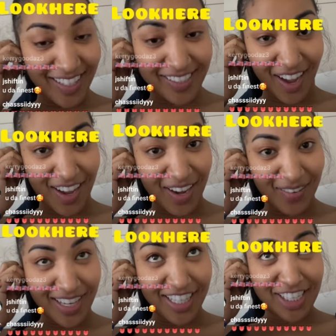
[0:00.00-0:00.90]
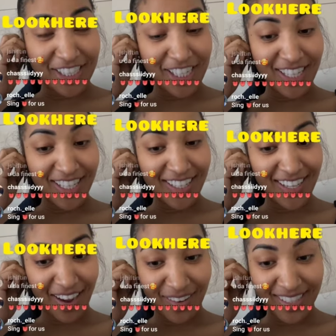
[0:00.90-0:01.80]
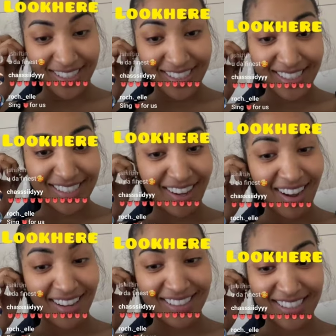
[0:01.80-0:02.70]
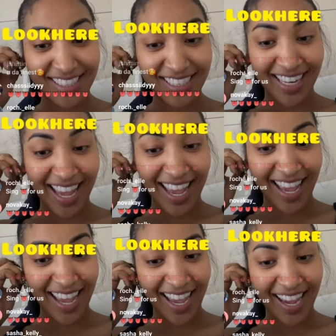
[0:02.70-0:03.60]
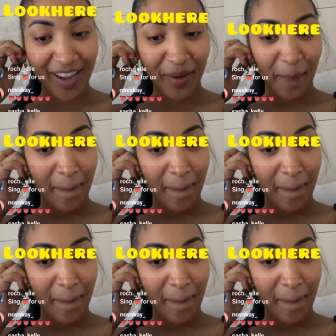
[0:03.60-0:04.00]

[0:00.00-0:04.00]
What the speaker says: That's all I want to see. I want to see tongues today.